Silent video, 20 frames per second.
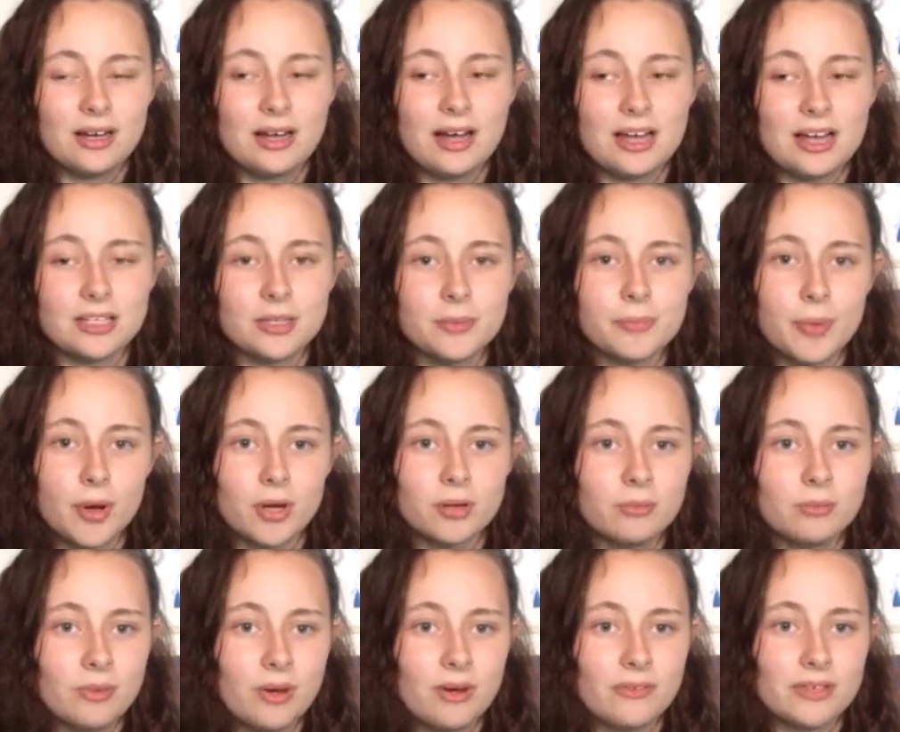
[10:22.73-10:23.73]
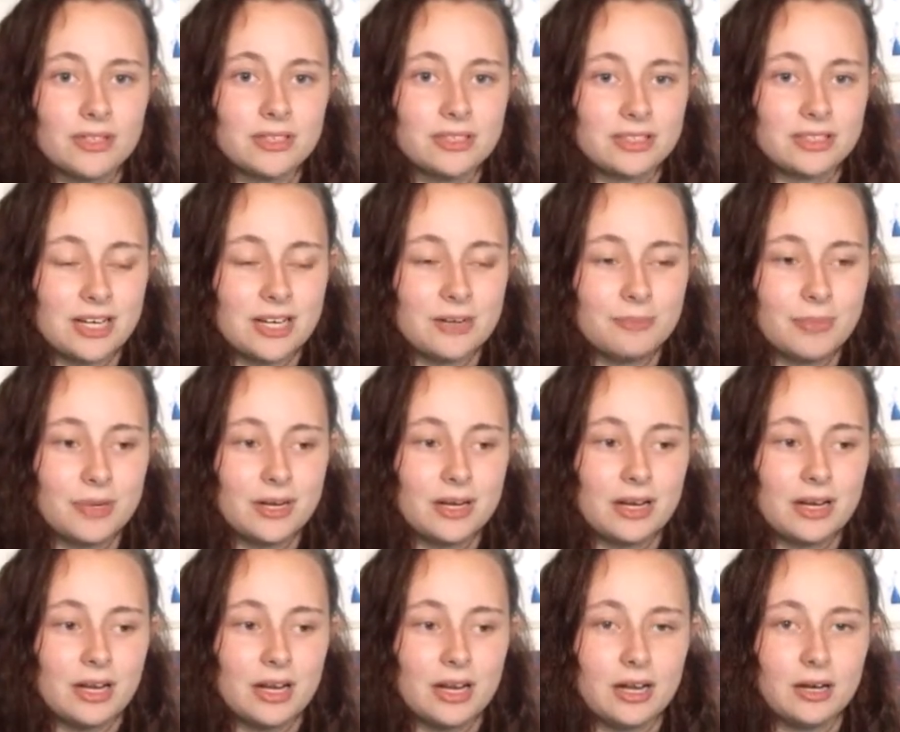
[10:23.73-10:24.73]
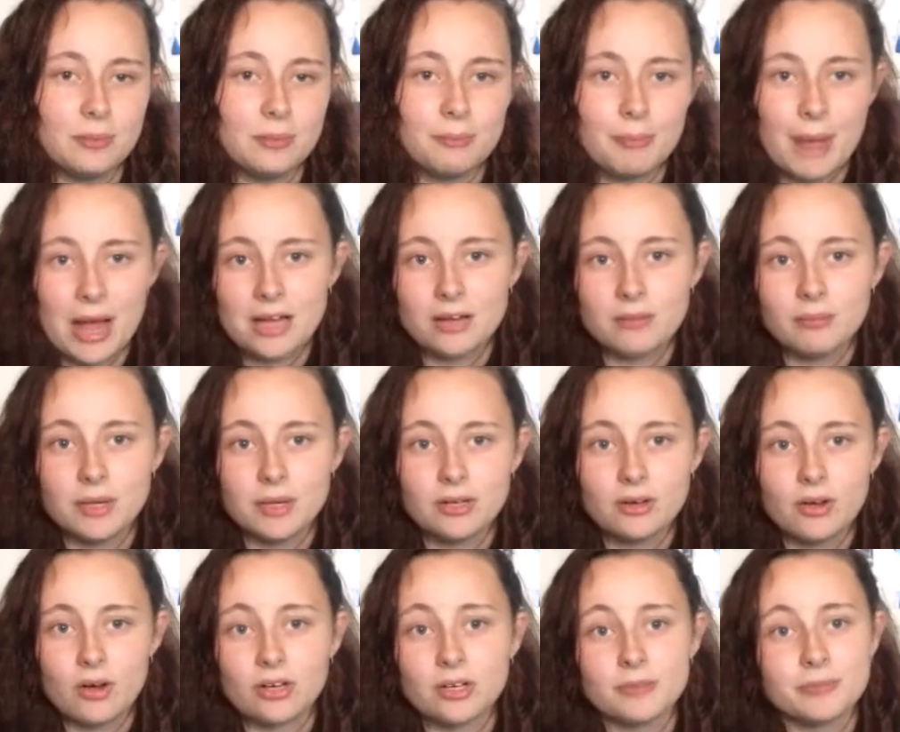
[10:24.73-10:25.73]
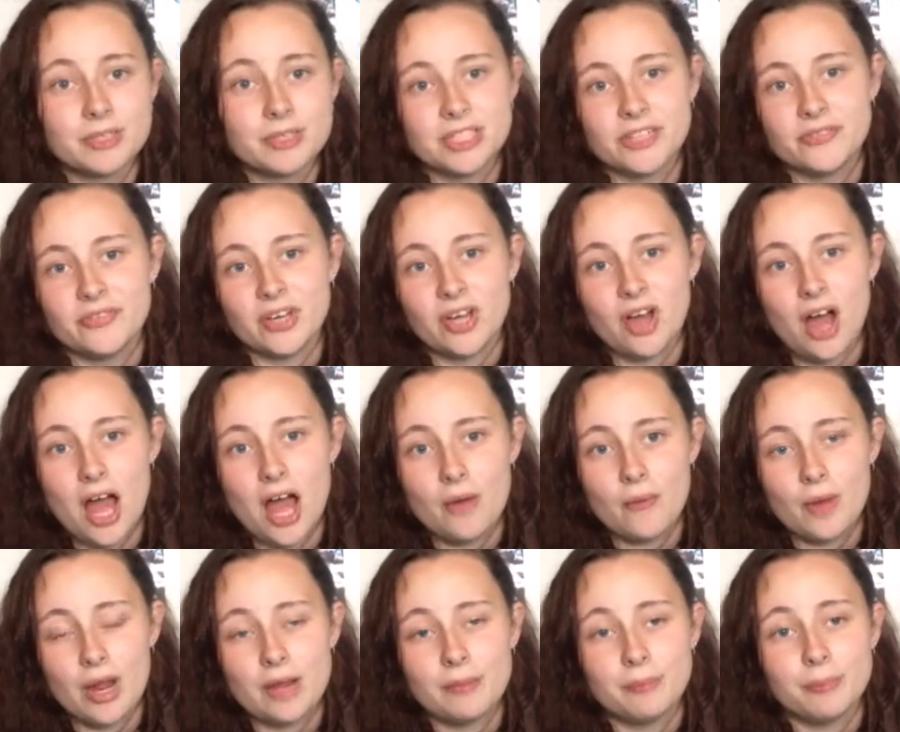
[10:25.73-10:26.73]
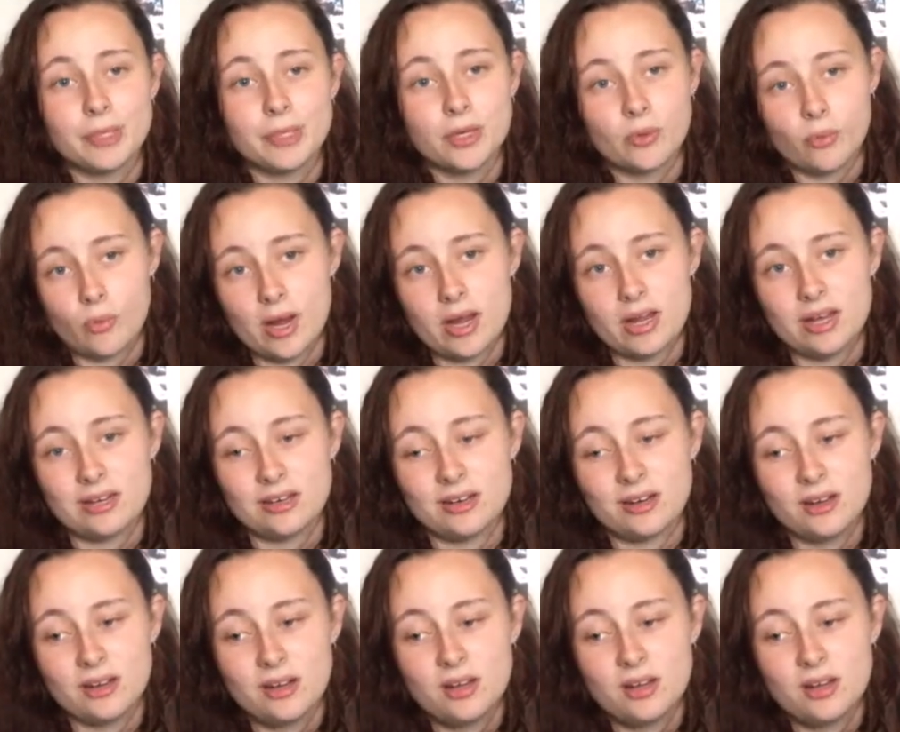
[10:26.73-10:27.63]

at the bottom of a steep embankment on the Pacific Highway between